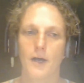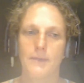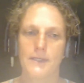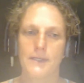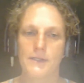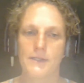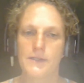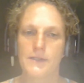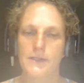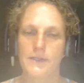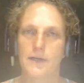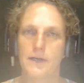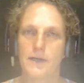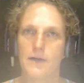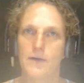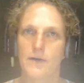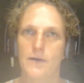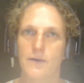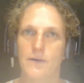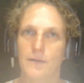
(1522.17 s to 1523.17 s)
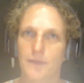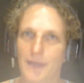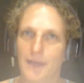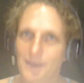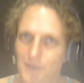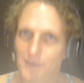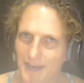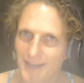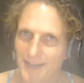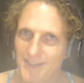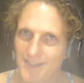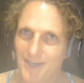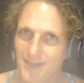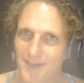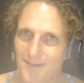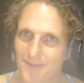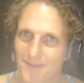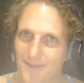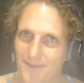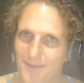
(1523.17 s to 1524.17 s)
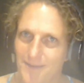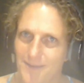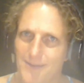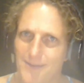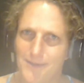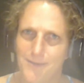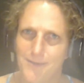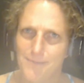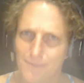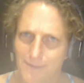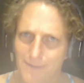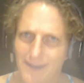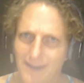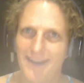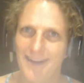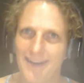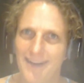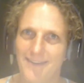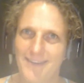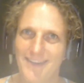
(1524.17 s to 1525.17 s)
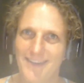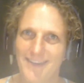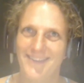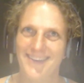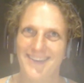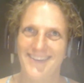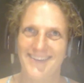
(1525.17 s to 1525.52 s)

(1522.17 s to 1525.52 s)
So thanks again, Jennifer. It was great having you on.